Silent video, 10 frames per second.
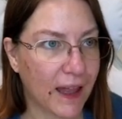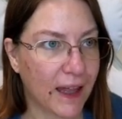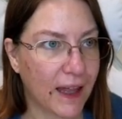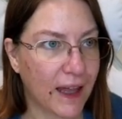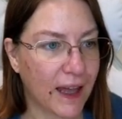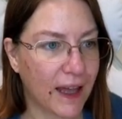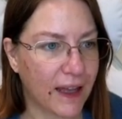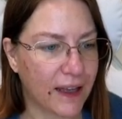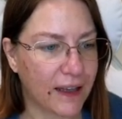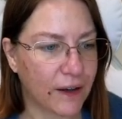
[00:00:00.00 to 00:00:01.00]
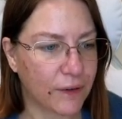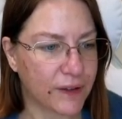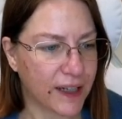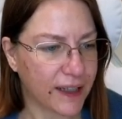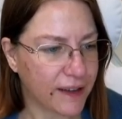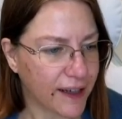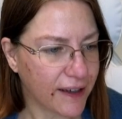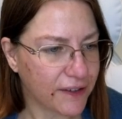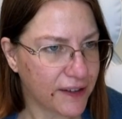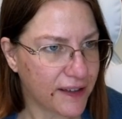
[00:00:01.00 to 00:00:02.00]
And, oh, did I click
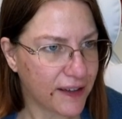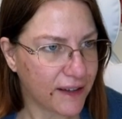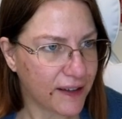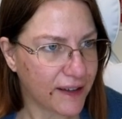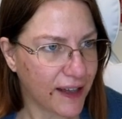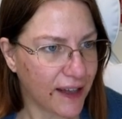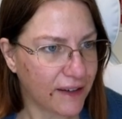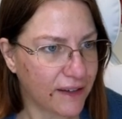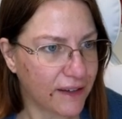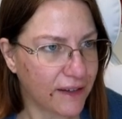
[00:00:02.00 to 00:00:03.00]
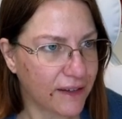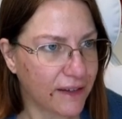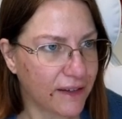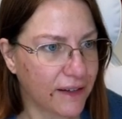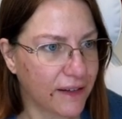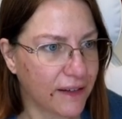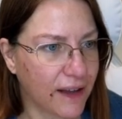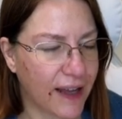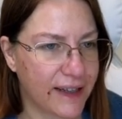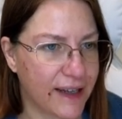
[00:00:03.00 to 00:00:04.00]
that?
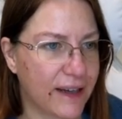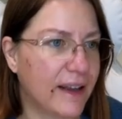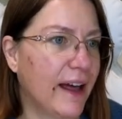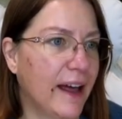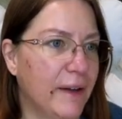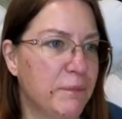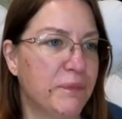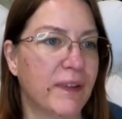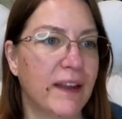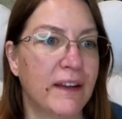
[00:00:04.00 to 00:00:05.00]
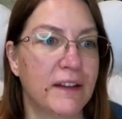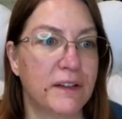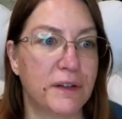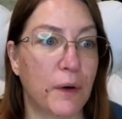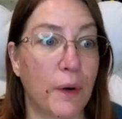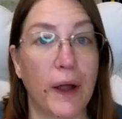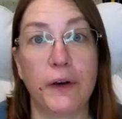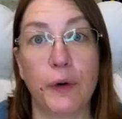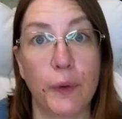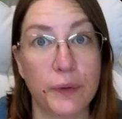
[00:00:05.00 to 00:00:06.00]
I did. So
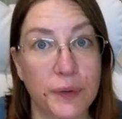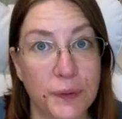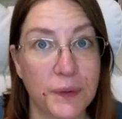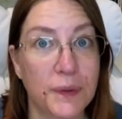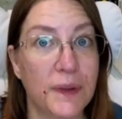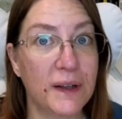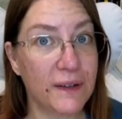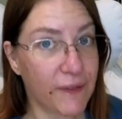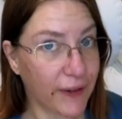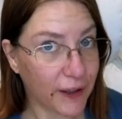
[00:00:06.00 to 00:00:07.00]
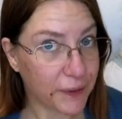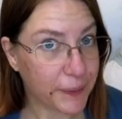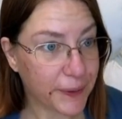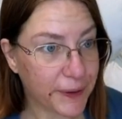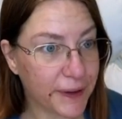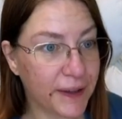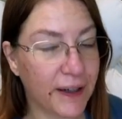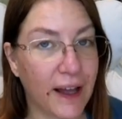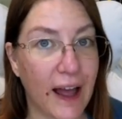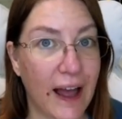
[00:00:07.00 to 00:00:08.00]
note to the developer,
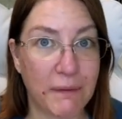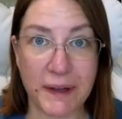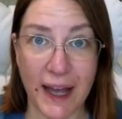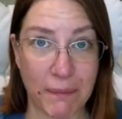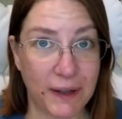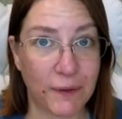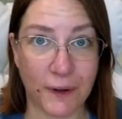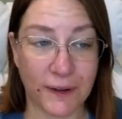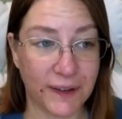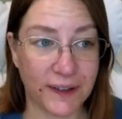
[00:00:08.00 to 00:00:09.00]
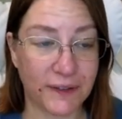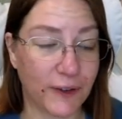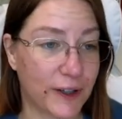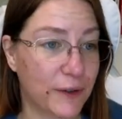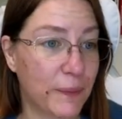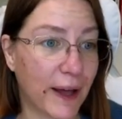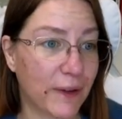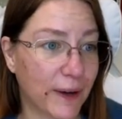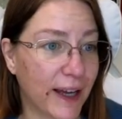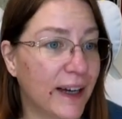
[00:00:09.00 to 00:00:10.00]
I'd be happy to work on this for you, by the
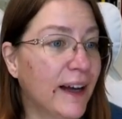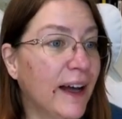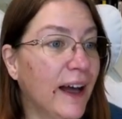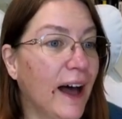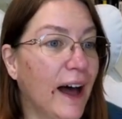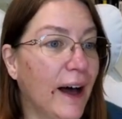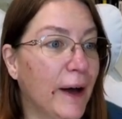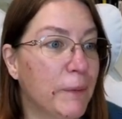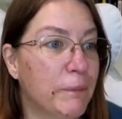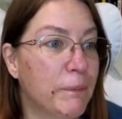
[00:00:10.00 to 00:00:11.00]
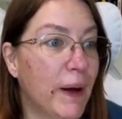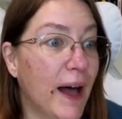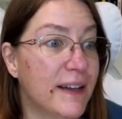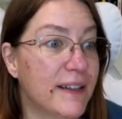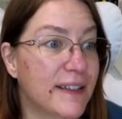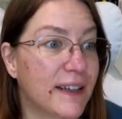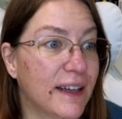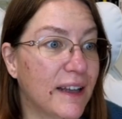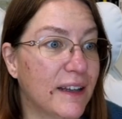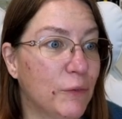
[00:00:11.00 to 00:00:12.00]
way. But
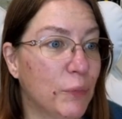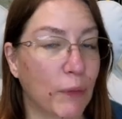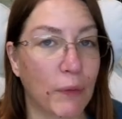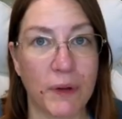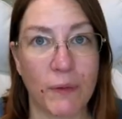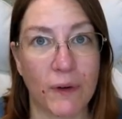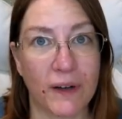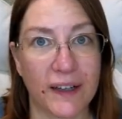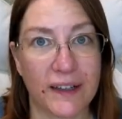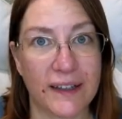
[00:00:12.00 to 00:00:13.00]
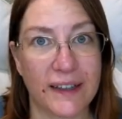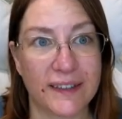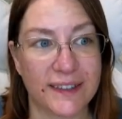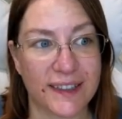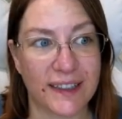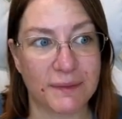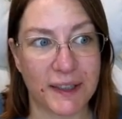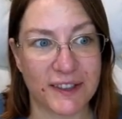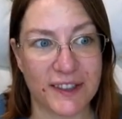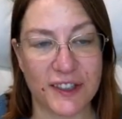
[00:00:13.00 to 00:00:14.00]
you probably want a success
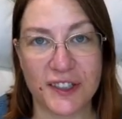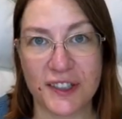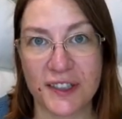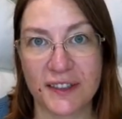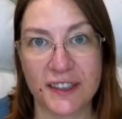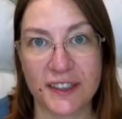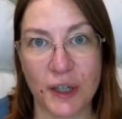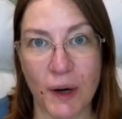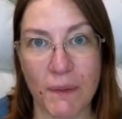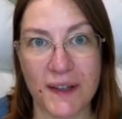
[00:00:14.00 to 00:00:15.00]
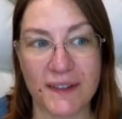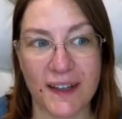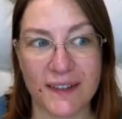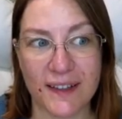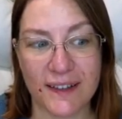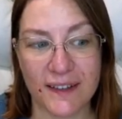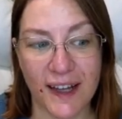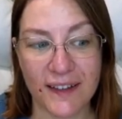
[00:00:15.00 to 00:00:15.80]
message to show up that says, yes,